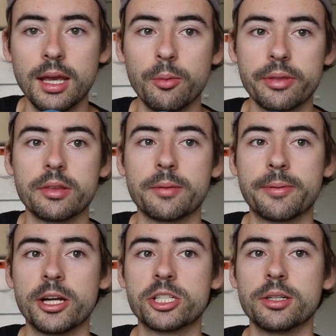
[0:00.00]
without the
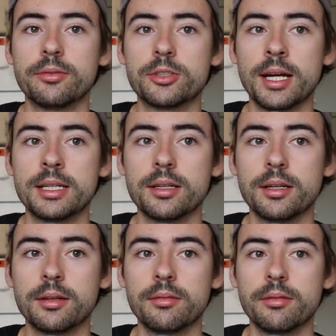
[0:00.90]
pressure of trying
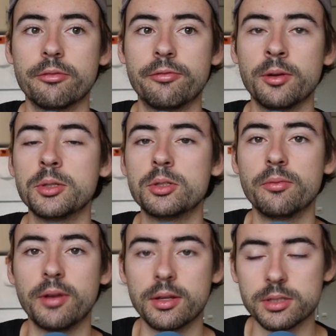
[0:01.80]
to film YouTube
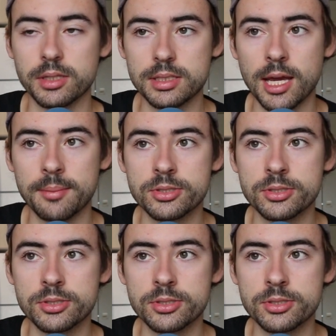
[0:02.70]
videos all the time.